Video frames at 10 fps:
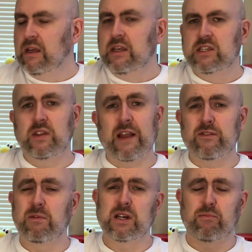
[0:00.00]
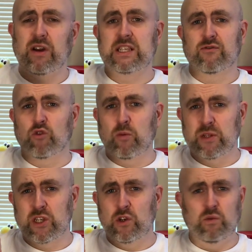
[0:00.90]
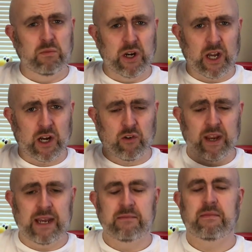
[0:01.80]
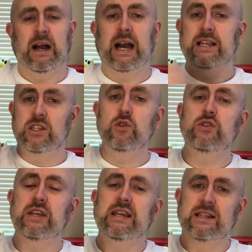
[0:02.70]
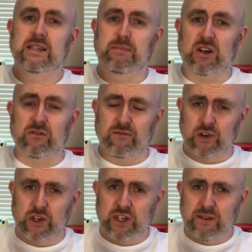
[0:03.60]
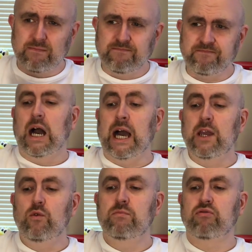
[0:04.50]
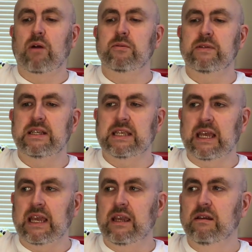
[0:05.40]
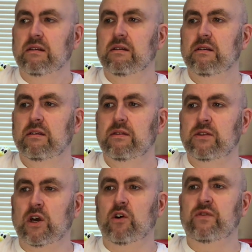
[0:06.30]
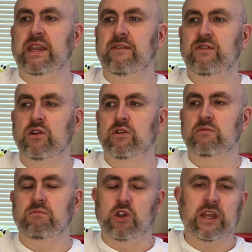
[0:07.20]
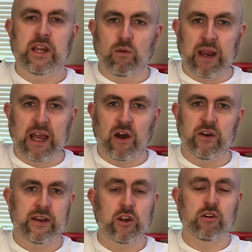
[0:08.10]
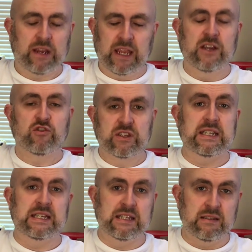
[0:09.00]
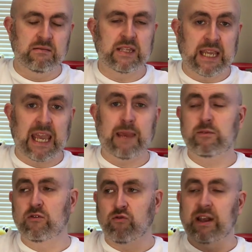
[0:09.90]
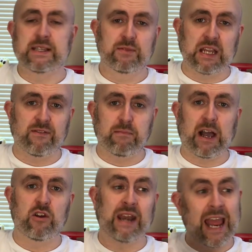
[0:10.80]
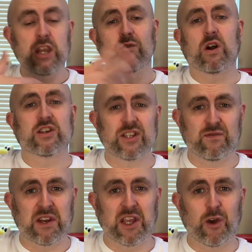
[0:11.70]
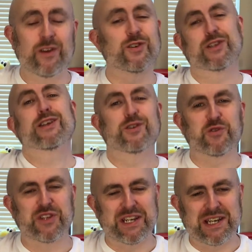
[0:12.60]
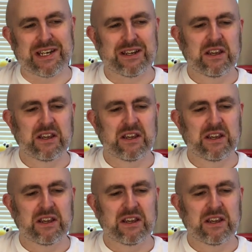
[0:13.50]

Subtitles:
So the aftermarket prices for Roma II are not great. I do think it's the better version. I would probably say, though, that if you're looking around and you're interested in the game, you've read some stuff about it, and you watch this video and you're still interested in it,